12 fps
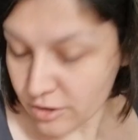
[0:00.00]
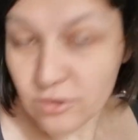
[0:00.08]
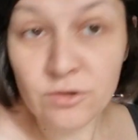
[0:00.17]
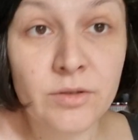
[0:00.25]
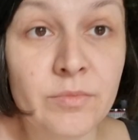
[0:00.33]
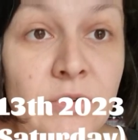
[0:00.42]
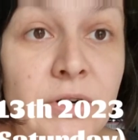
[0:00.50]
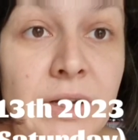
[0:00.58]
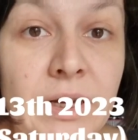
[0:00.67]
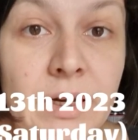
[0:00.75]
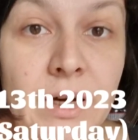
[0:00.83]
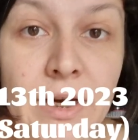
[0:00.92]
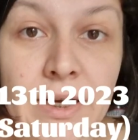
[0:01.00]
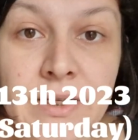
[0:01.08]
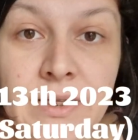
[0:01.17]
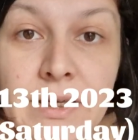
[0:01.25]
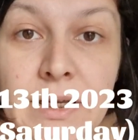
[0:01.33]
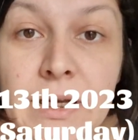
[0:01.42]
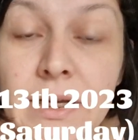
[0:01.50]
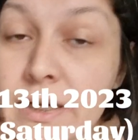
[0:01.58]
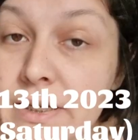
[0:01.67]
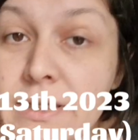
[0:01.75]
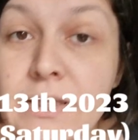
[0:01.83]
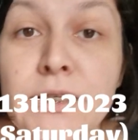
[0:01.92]
Good morning, guys. It
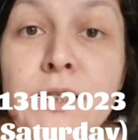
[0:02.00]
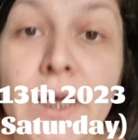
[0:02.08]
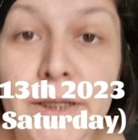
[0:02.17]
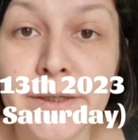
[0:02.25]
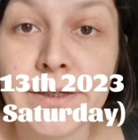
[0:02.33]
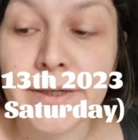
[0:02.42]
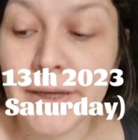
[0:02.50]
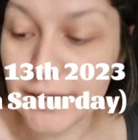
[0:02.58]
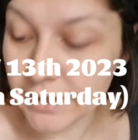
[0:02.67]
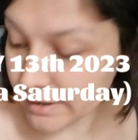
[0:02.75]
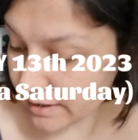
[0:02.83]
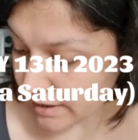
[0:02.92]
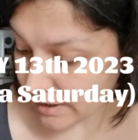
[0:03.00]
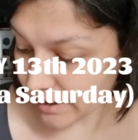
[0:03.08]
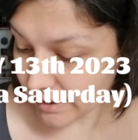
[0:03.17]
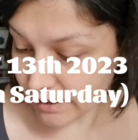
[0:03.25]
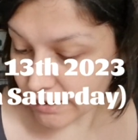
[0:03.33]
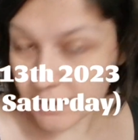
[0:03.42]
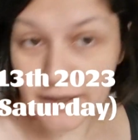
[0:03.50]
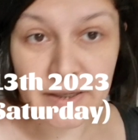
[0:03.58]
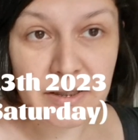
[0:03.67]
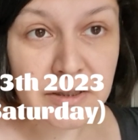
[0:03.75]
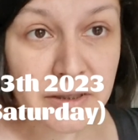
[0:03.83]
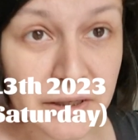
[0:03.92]
is Saturday
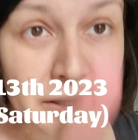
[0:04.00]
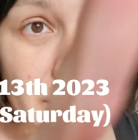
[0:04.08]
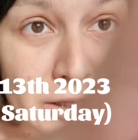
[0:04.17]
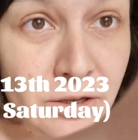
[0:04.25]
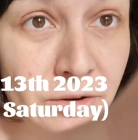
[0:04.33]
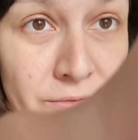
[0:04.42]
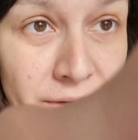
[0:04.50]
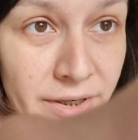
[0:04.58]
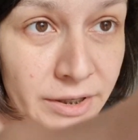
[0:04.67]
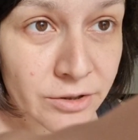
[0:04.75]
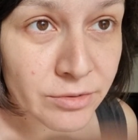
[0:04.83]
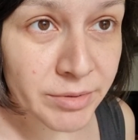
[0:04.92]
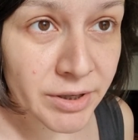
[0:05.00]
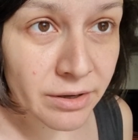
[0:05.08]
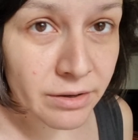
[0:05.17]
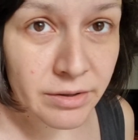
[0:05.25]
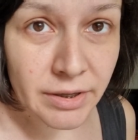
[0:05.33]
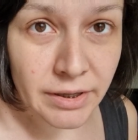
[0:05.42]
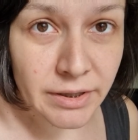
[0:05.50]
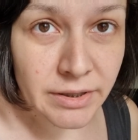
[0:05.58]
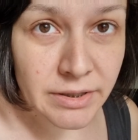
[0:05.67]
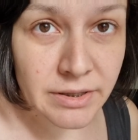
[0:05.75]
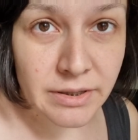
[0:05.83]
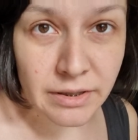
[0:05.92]
and it's already, to be
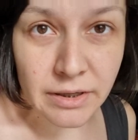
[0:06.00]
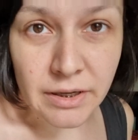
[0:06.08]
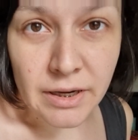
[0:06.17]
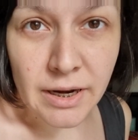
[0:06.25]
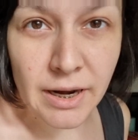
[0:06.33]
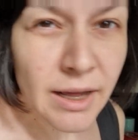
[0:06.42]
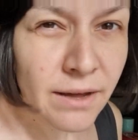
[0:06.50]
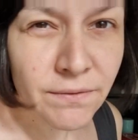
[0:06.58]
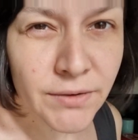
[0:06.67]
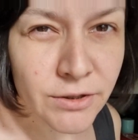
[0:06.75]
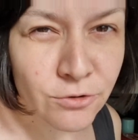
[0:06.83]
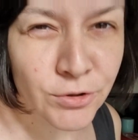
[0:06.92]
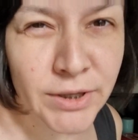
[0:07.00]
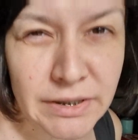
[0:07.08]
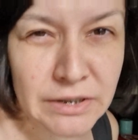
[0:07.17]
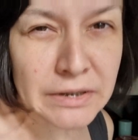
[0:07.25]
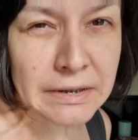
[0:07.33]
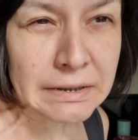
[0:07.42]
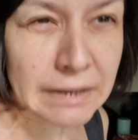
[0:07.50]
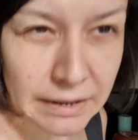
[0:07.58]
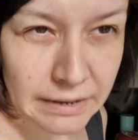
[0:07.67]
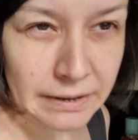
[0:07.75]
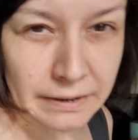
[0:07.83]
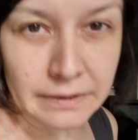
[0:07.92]
honest,
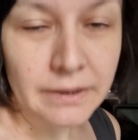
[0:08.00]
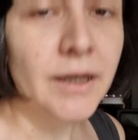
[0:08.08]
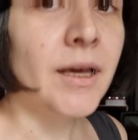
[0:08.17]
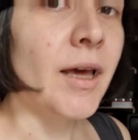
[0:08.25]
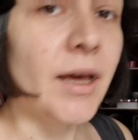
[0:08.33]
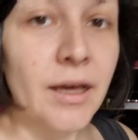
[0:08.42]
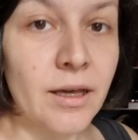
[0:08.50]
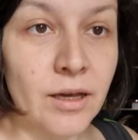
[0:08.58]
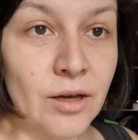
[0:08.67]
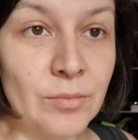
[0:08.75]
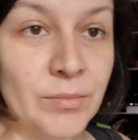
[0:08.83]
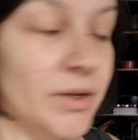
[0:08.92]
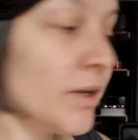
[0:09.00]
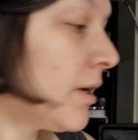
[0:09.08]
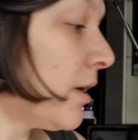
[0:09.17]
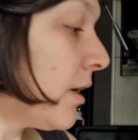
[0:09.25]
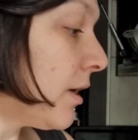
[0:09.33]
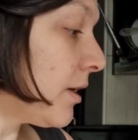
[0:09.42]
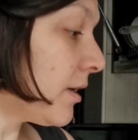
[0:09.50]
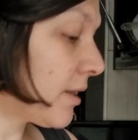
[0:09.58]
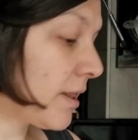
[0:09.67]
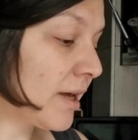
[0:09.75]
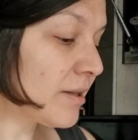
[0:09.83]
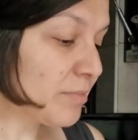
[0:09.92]
11:29 a.m.
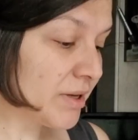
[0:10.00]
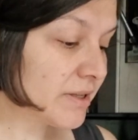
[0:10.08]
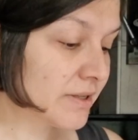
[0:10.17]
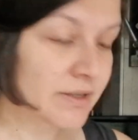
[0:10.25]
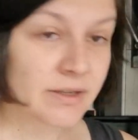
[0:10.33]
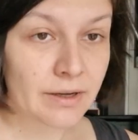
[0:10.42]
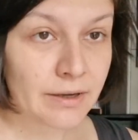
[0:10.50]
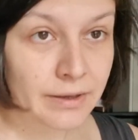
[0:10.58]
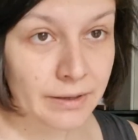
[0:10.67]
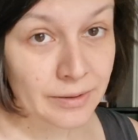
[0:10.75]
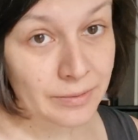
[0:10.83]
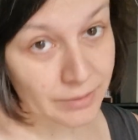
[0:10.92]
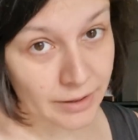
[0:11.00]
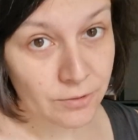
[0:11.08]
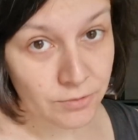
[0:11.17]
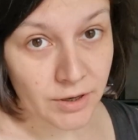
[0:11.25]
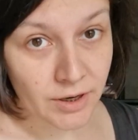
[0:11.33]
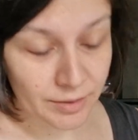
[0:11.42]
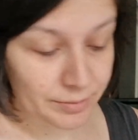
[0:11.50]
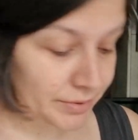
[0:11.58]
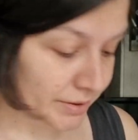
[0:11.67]
That means I woke up